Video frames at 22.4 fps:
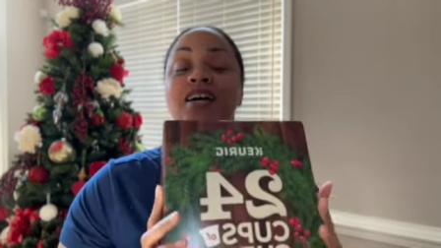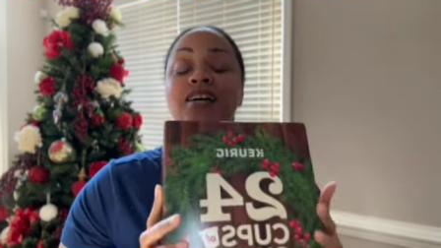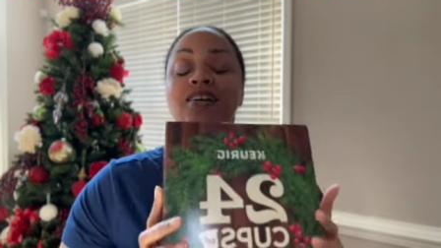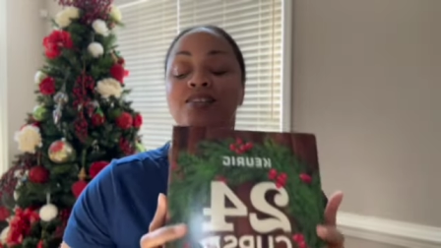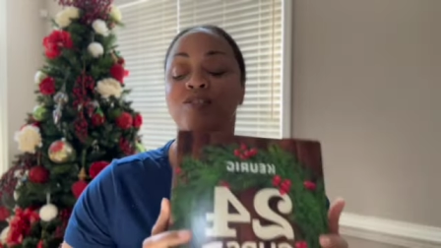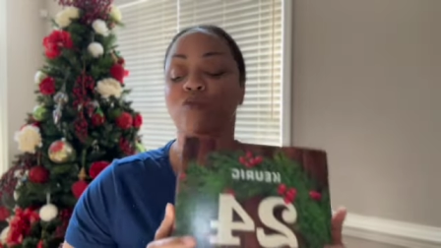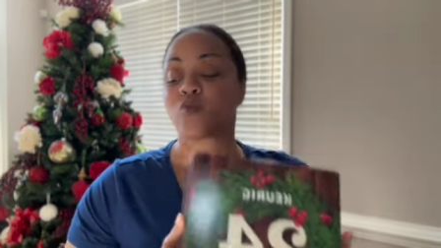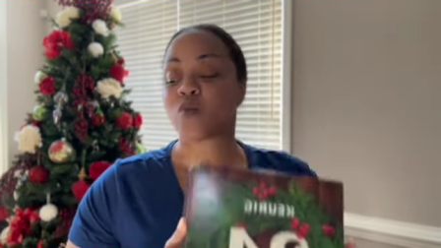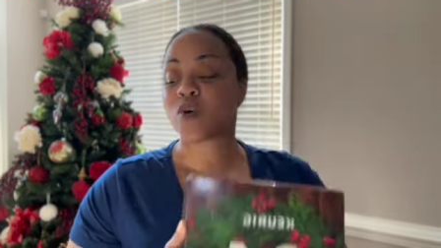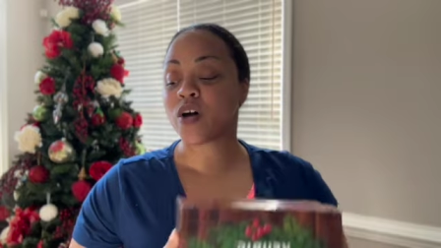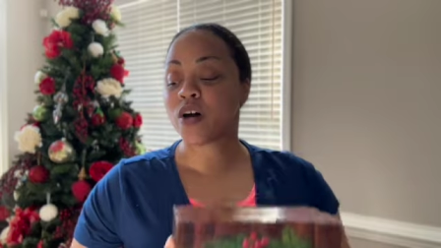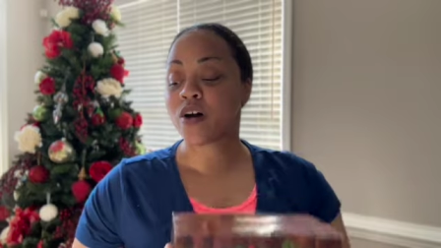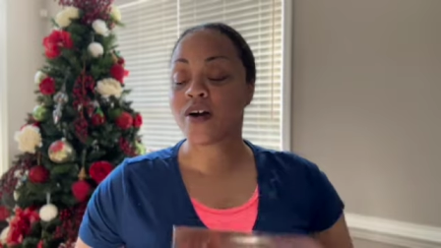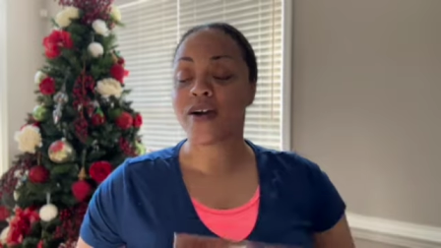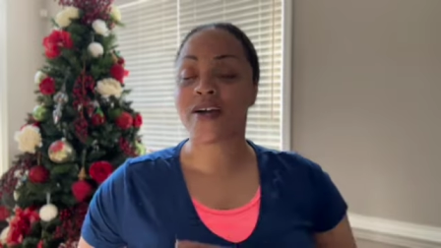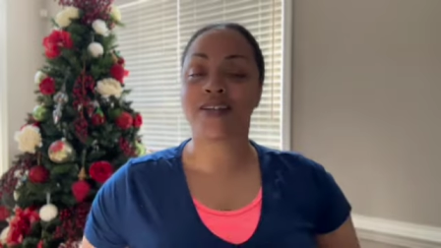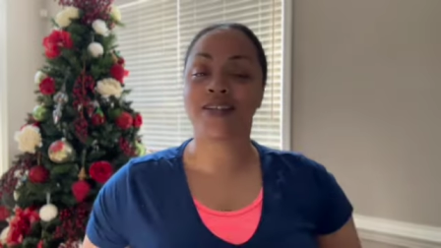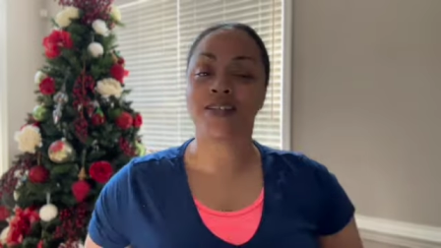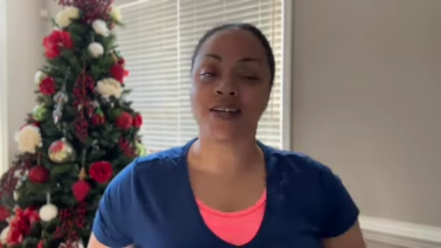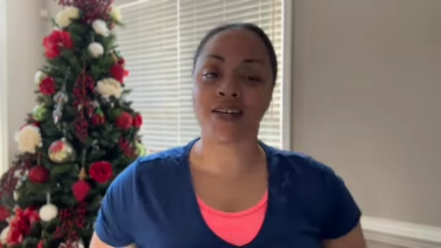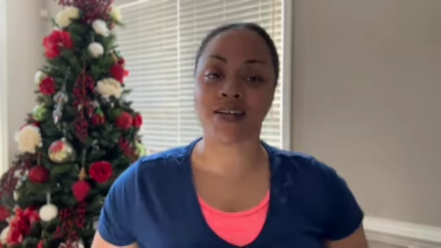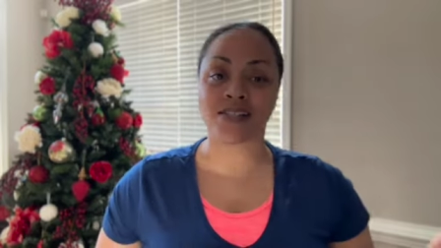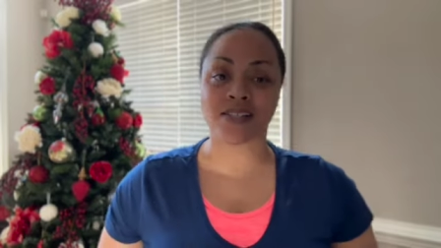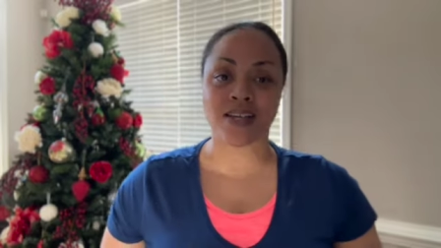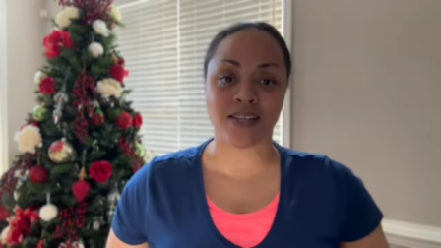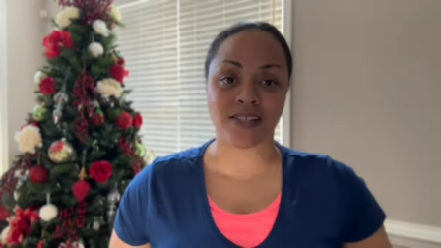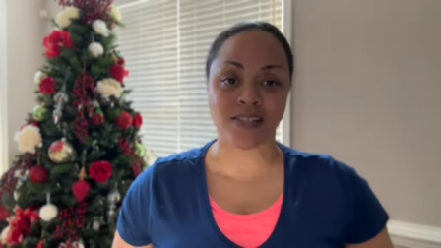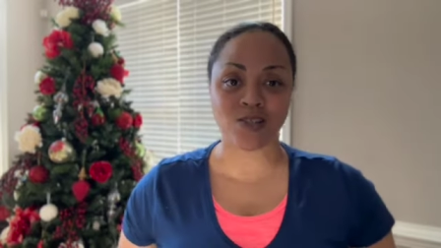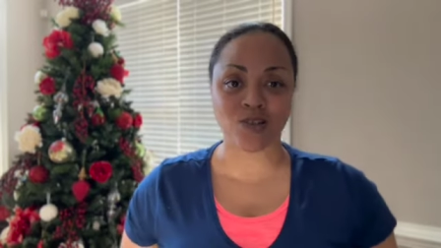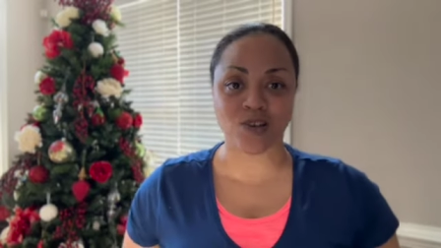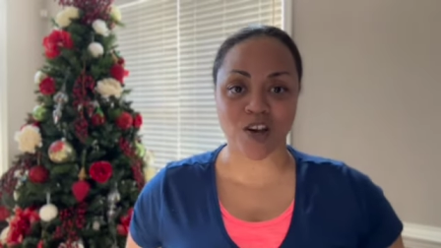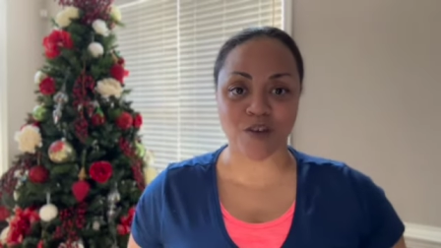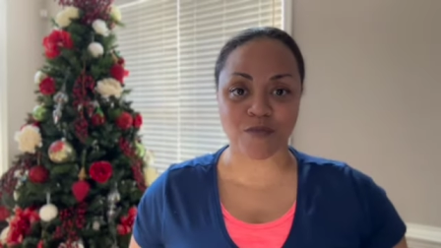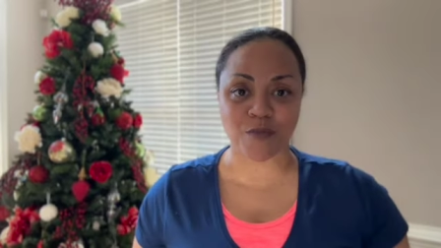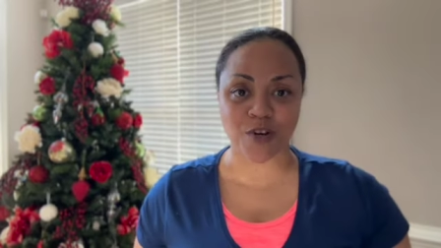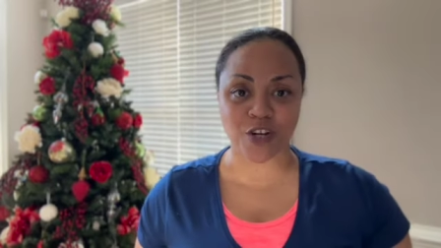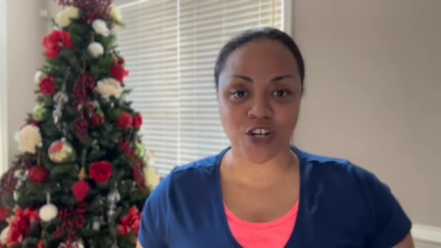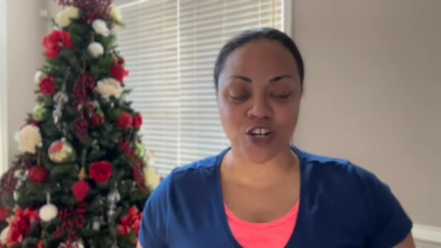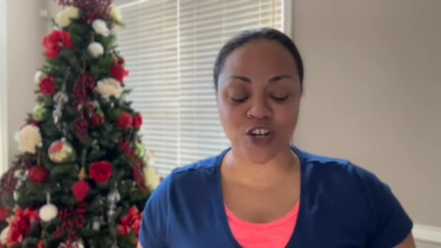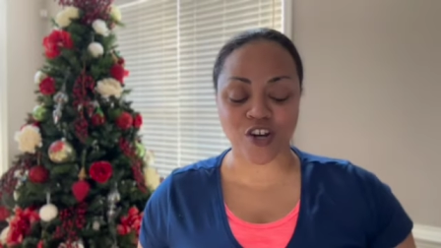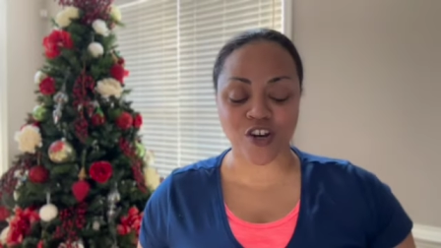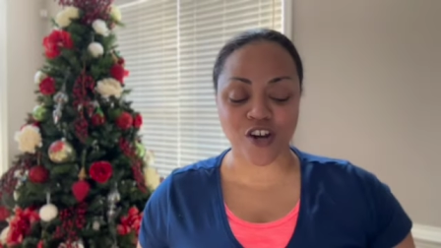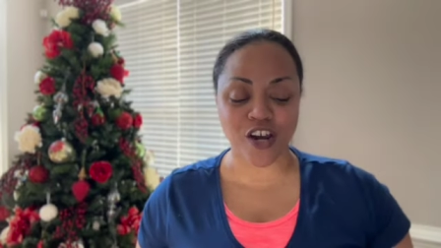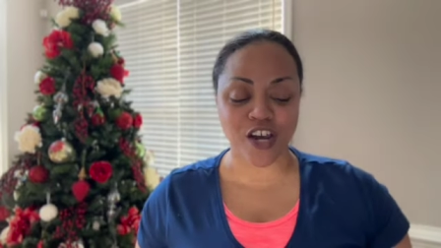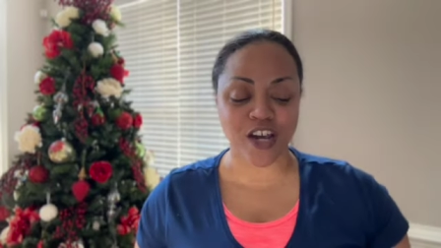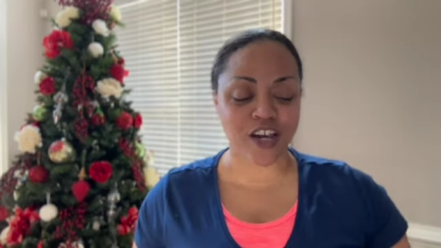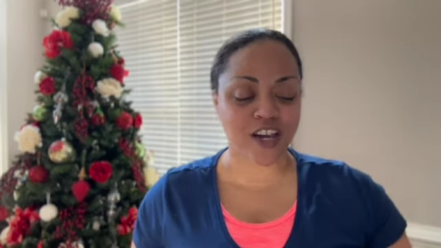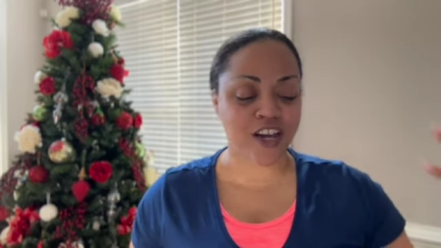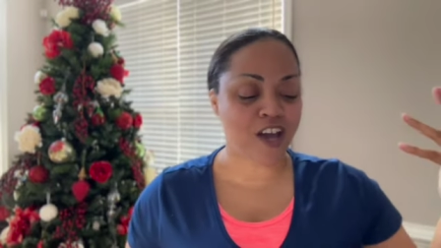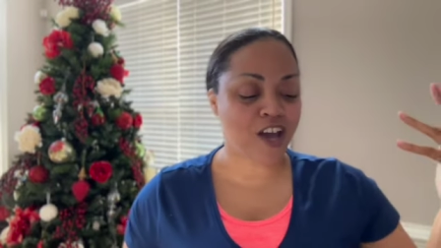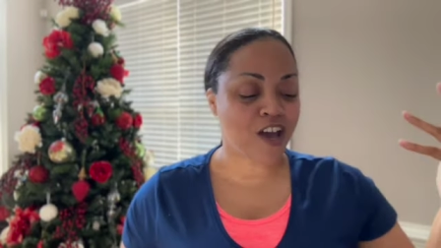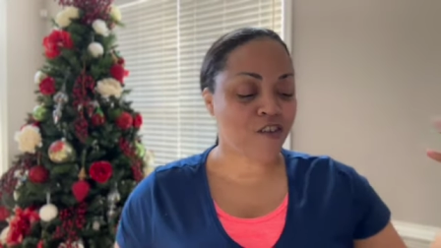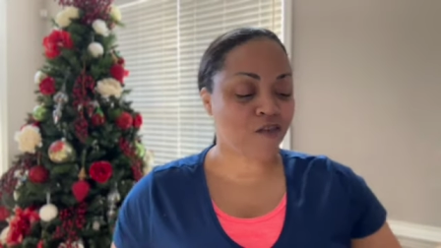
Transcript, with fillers: as well. And yes, I still have my Keurig.